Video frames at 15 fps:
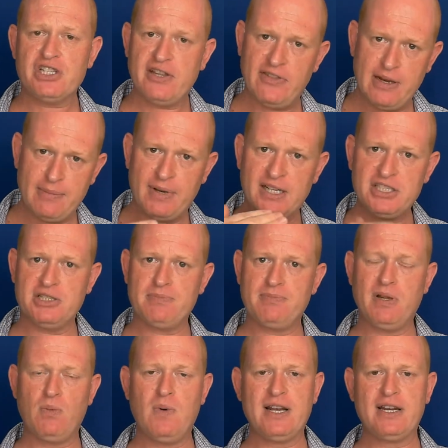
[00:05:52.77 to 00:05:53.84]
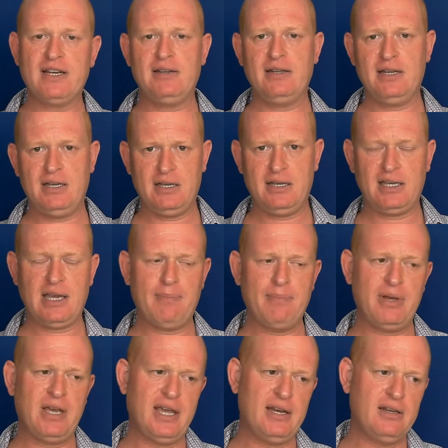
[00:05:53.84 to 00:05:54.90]
And that might just be one
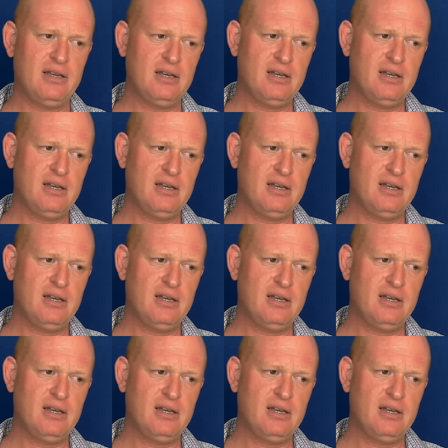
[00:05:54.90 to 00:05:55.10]
campaign.